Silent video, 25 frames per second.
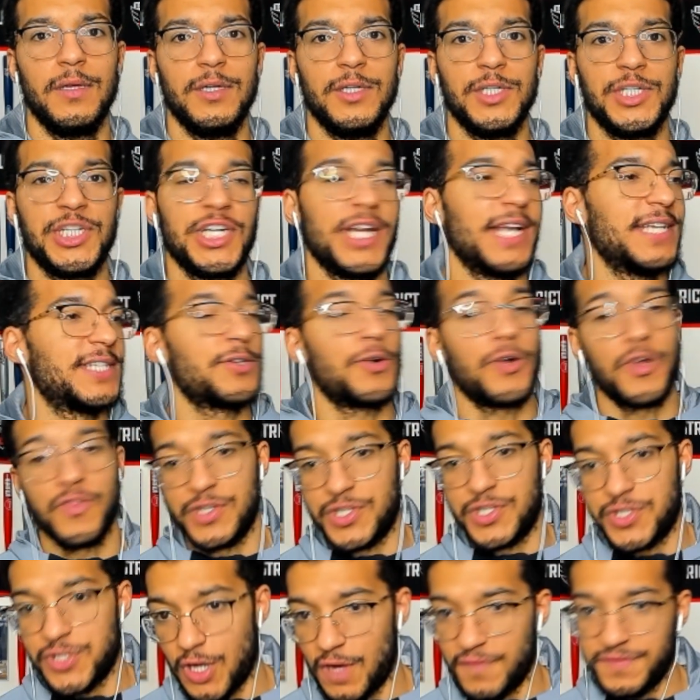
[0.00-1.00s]
Should I start on
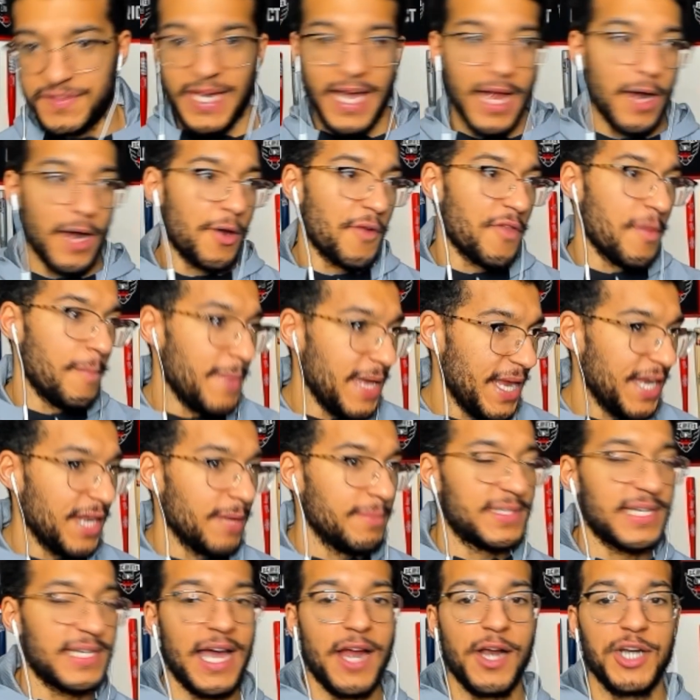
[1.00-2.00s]
the soft tire or the
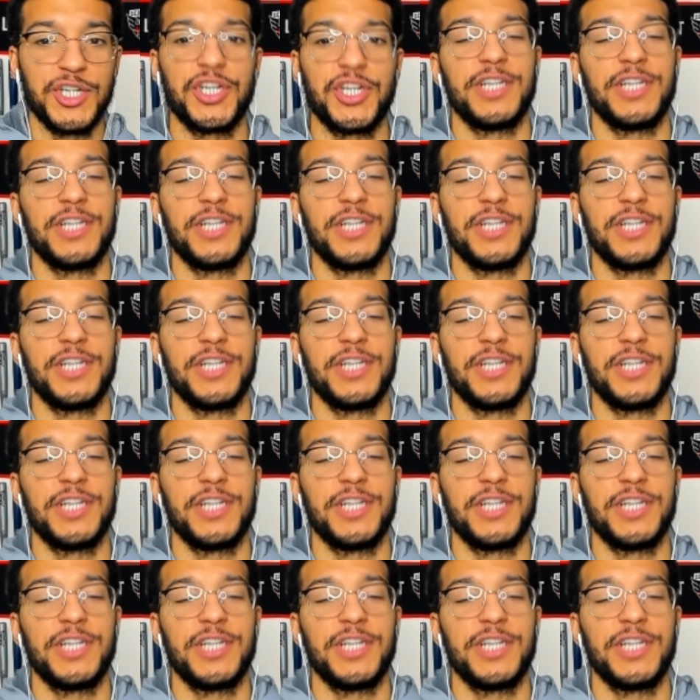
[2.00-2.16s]
medium tire?